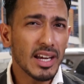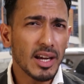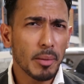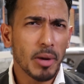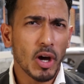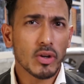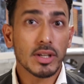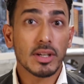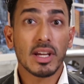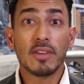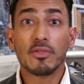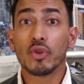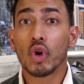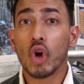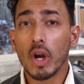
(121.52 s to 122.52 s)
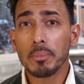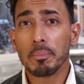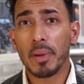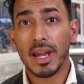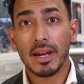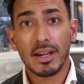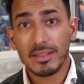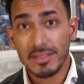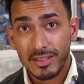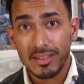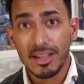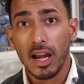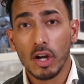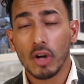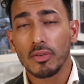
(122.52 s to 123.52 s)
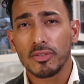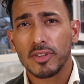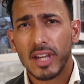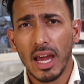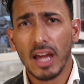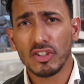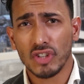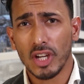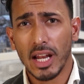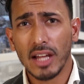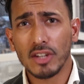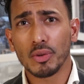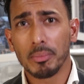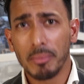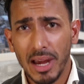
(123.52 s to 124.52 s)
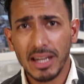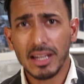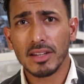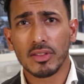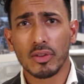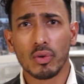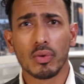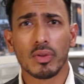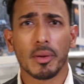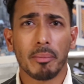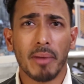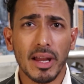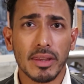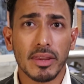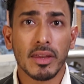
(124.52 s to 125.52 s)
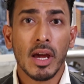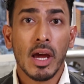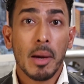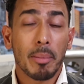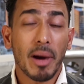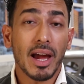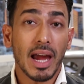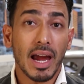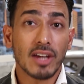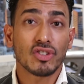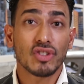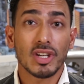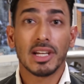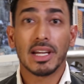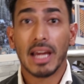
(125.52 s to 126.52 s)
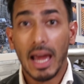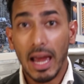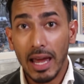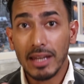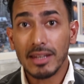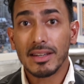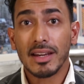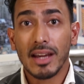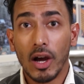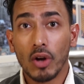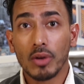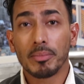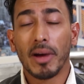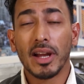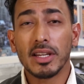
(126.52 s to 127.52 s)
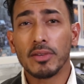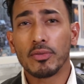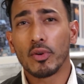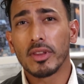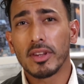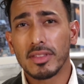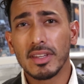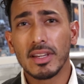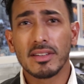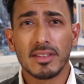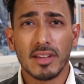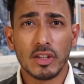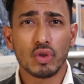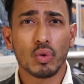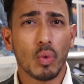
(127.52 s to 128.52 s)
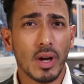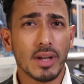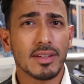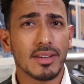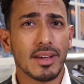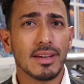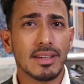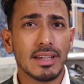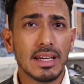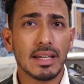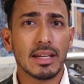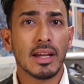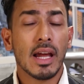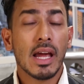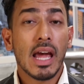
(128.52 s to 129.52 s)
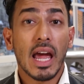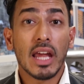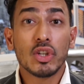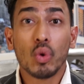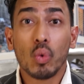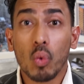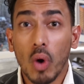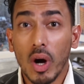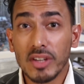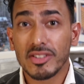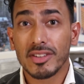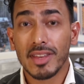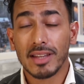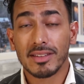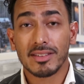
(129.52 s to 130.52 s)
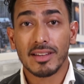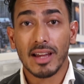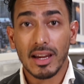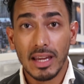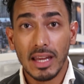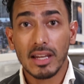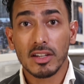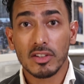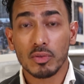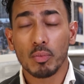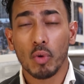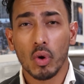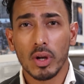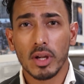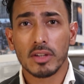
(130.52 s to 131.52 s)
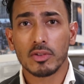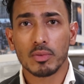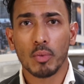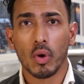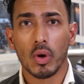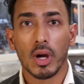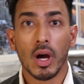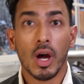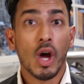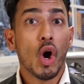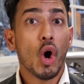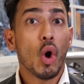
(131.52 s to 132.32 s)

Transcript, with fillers: Think about it. If you got paid a stack of cash and had to make it through the month by actually handing out money for the things that you want and need, and you watch that stack getting smaller and smaller,